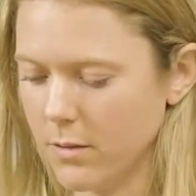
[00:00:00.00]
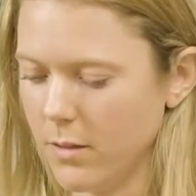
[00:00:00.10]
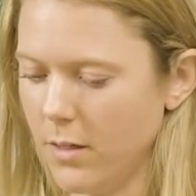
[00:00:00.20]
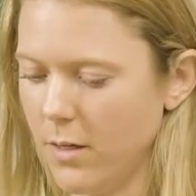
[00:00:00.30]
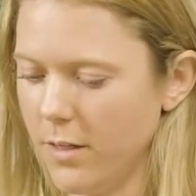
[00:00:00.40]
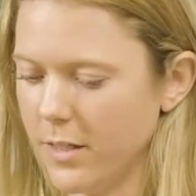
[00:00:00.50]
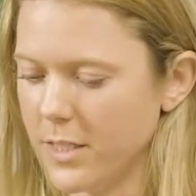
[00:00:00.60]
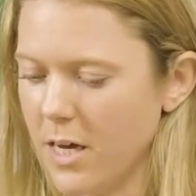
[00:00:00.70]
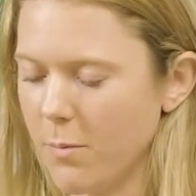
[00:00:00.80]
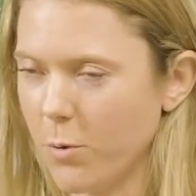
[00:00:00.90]
the
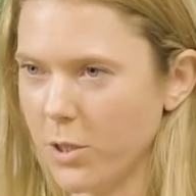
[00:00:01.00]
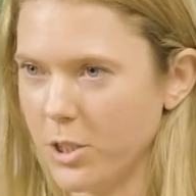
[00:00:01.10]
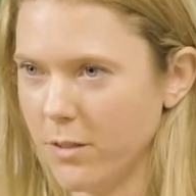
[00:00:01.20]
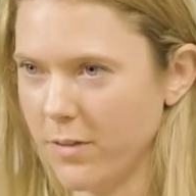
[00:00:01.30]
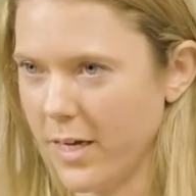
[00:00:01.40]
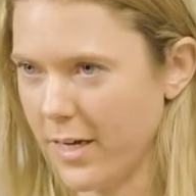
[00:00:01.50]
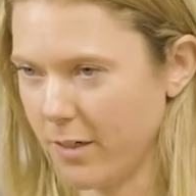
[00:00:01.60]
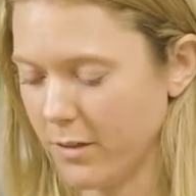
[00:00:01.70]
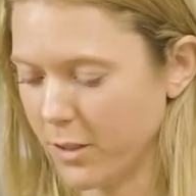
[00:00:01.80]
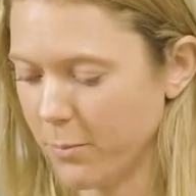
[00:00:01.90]
top portion of the head a
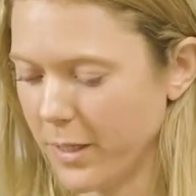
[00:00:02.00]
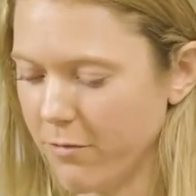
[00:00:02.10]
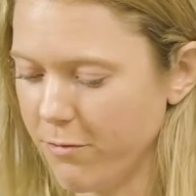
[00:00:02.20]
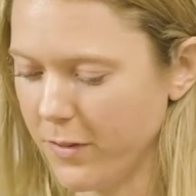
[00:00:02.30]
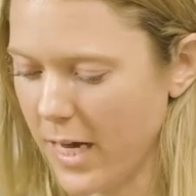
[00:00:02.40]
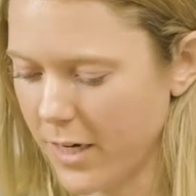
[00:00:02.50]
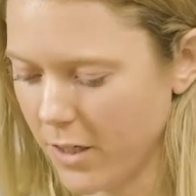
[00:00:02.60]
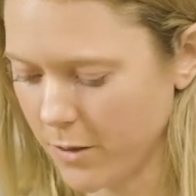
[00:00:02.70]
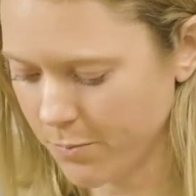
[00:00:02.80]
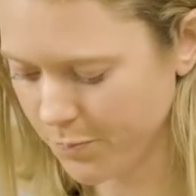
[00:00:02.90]
little bit flatter.